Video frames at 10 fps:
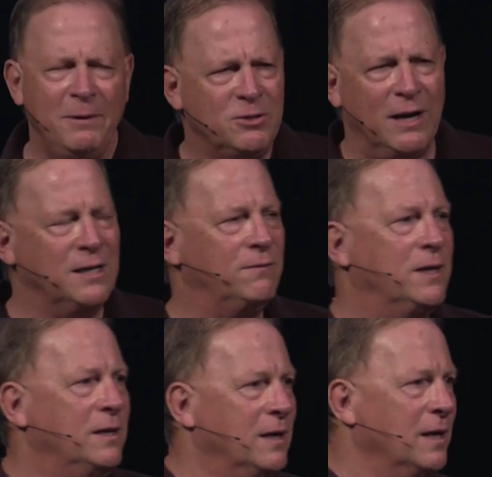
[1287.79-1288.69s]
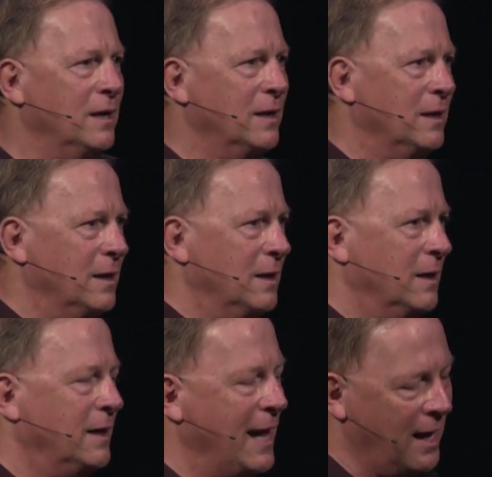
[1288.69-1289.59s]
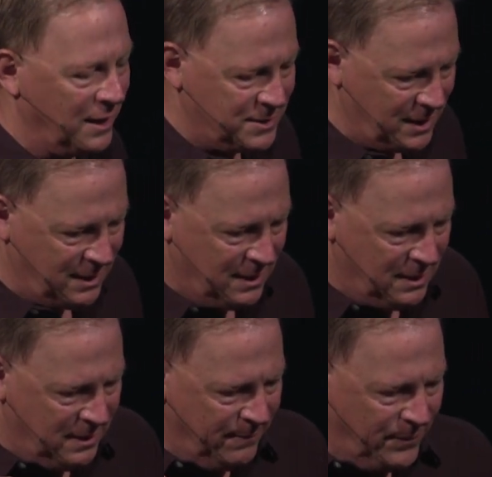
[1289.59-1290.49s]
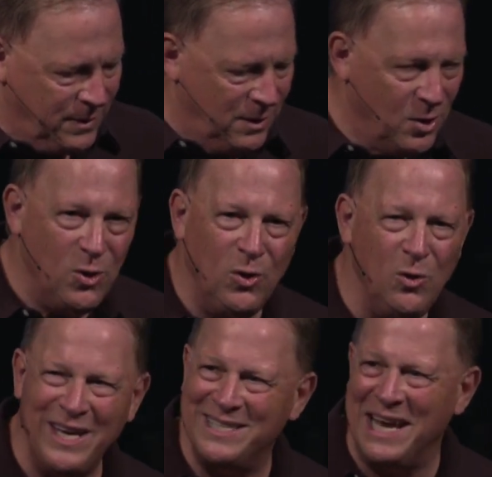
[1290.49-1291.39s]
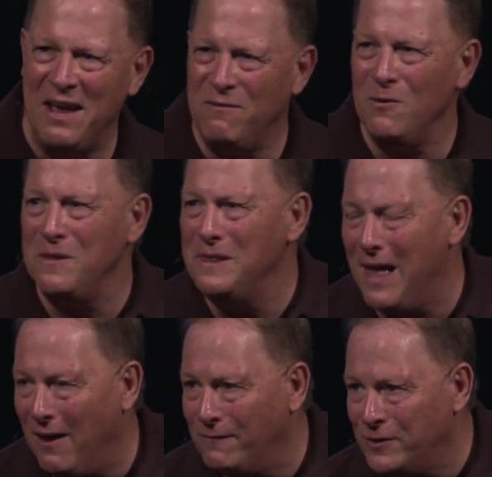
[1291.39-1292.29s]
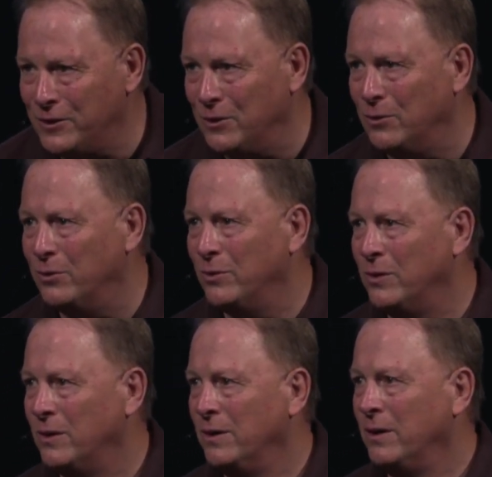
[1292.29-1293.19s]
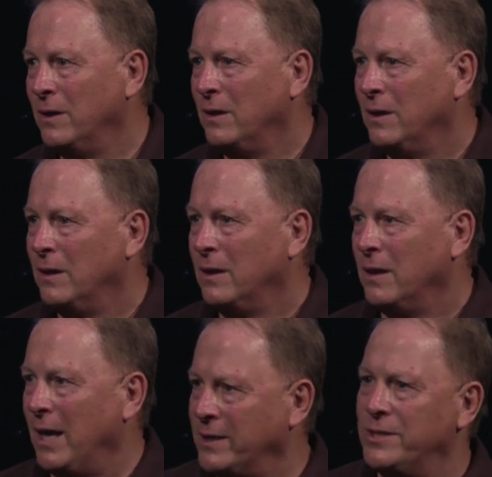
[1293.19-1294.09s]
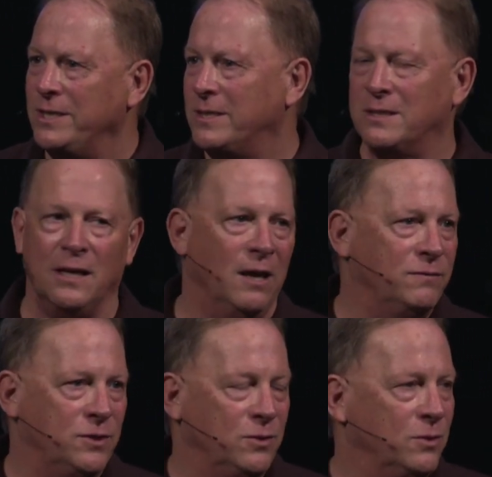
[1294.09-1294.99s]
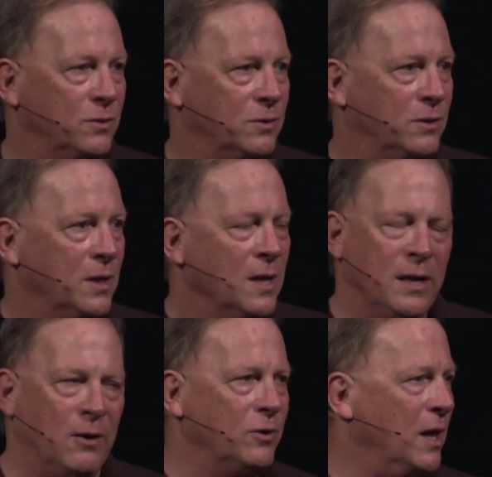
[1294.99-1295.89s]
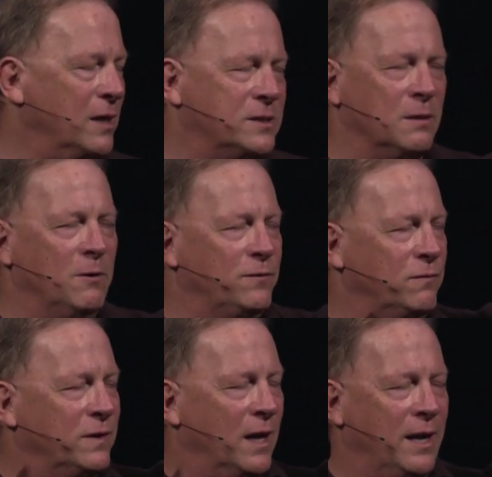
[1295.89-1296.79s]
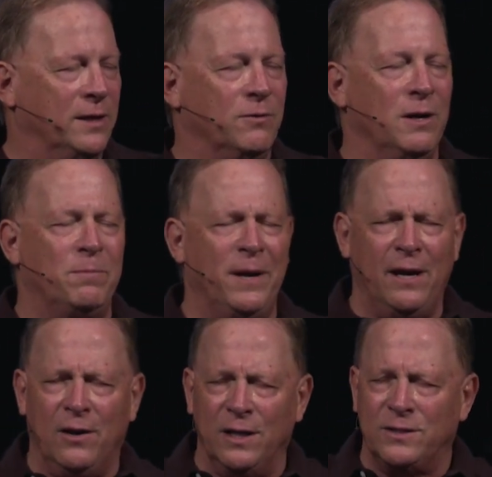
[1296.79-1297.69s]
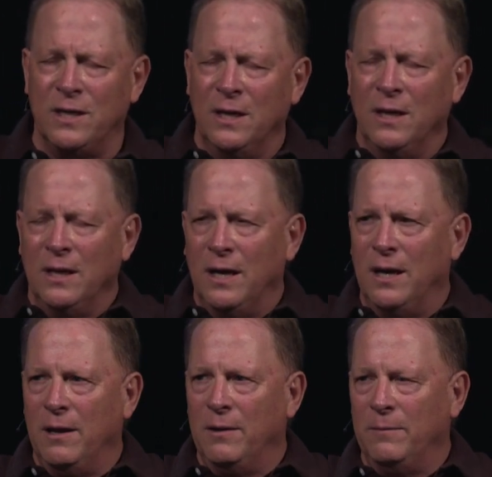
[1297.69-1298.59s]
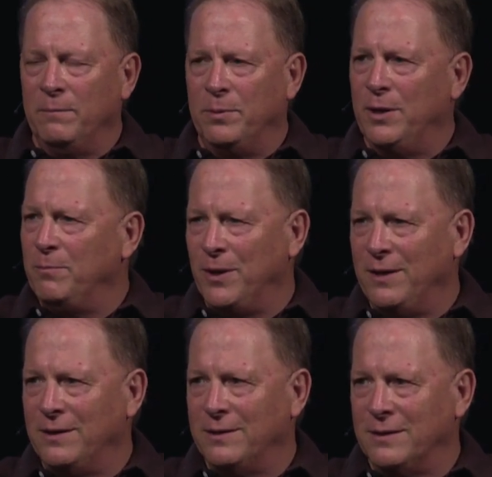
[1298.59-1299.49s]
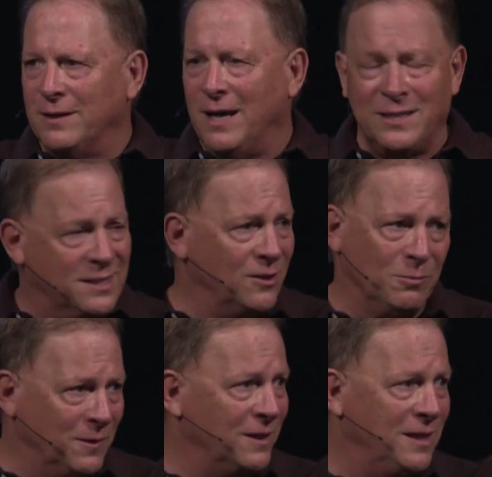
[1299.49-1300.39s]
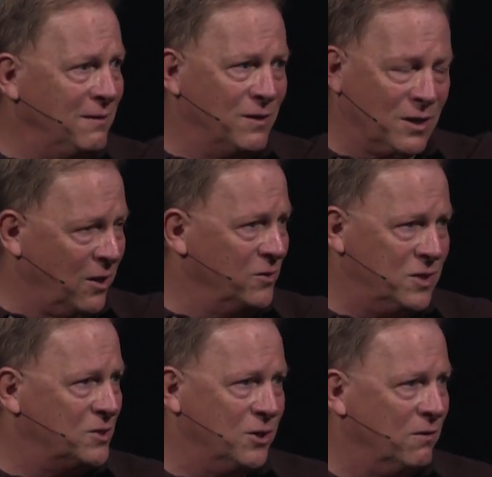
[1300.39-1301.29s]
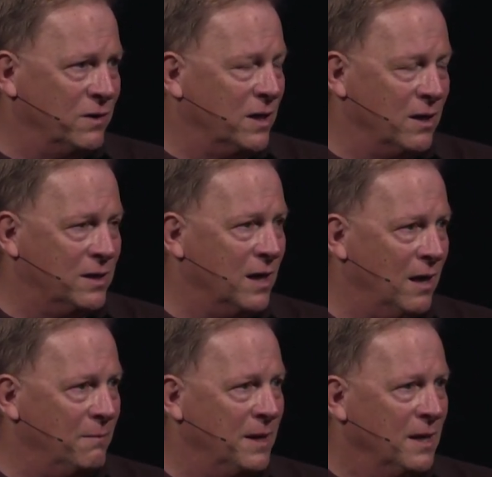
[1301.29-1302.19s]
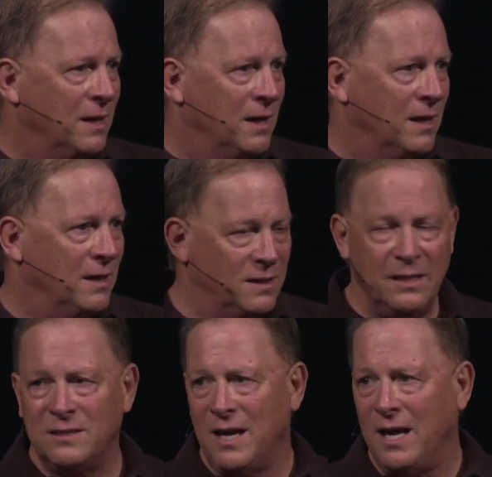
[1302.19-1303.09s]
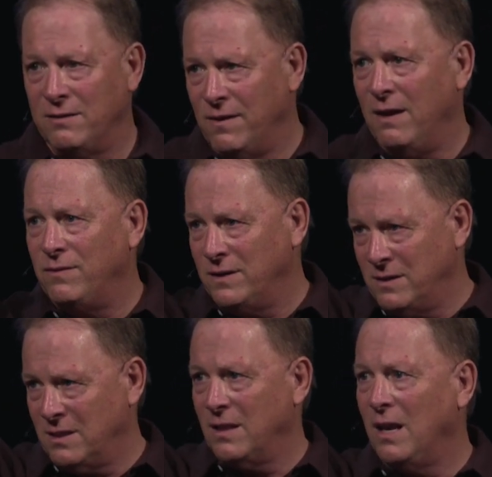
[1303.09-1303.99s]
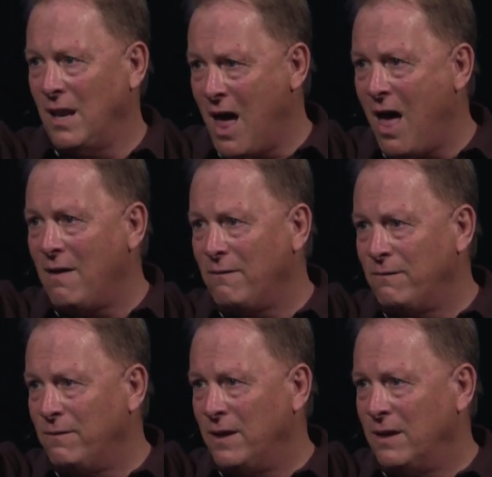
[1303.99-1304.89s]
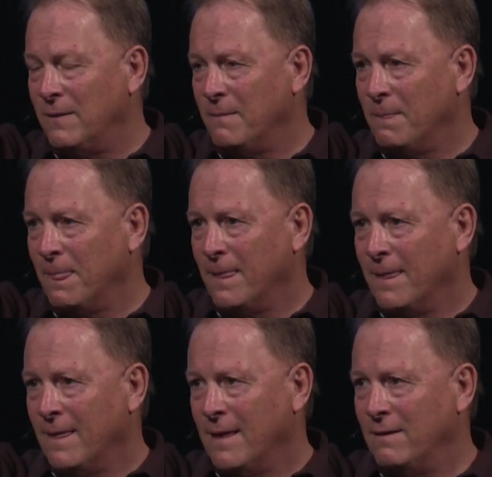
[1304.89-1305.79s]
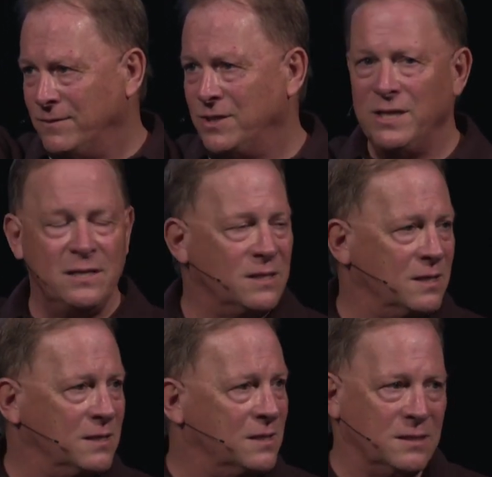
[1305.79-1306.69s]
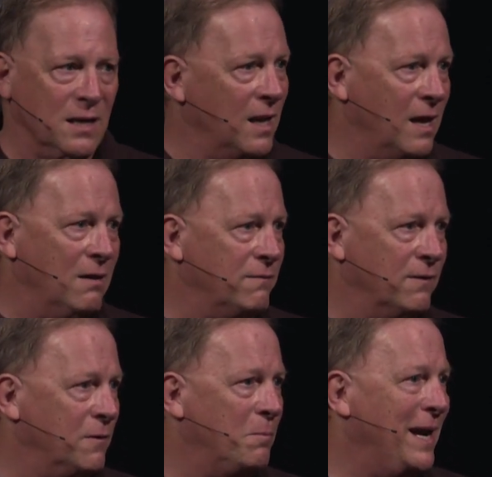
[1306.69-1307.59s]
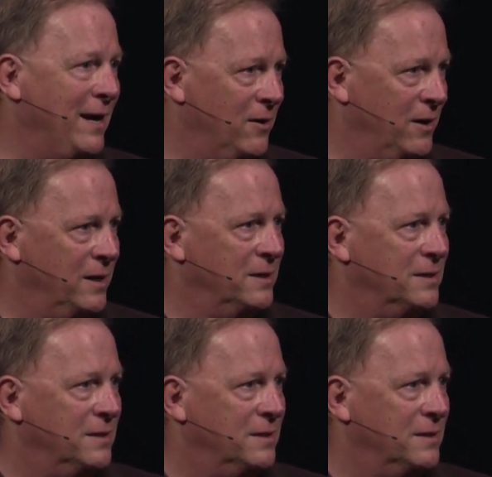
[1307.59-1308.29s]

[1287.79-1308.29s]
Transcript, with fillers: Let me try to give an, an analogy. Who has ever loved you like Jesus loves you? And I realize some of you have not had great parents, uh, but, but I still believe the closest you're ever going to come uh, this side of heaven to the love of Jesus is the love of a parent.